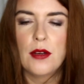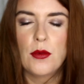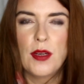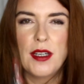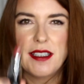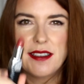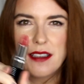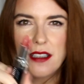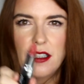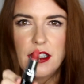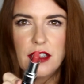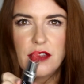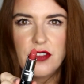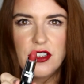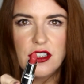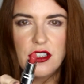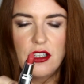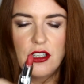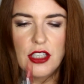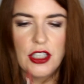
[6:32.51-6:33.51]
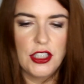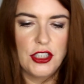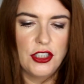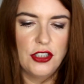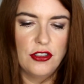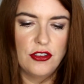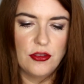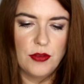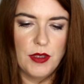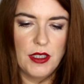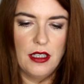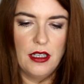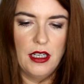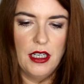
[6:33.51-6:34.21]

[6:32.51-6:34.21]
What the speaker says: well, it's kind of a darker nude.